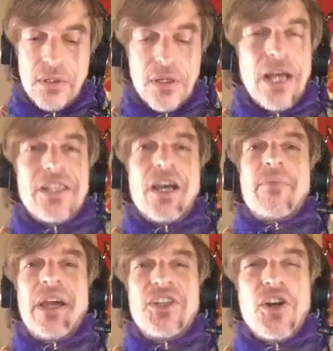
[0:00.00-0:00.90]
And the
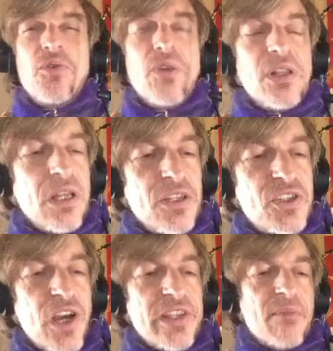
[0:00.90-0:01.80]
arpeggio will
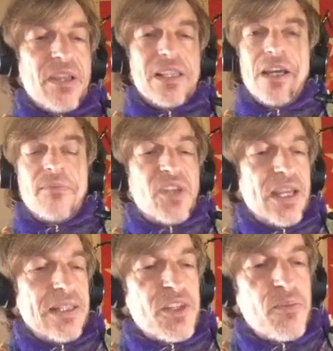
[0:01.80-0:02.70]
dynamically
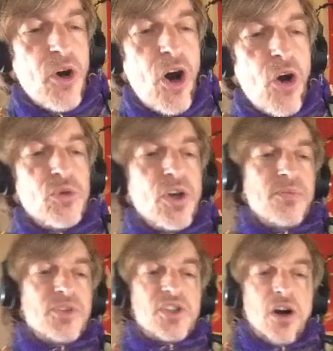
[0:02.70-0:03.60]
update. Let's put hold
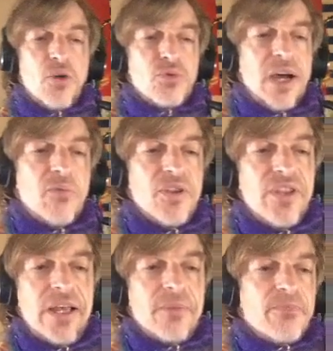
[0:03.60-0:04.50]
on to hold that one there.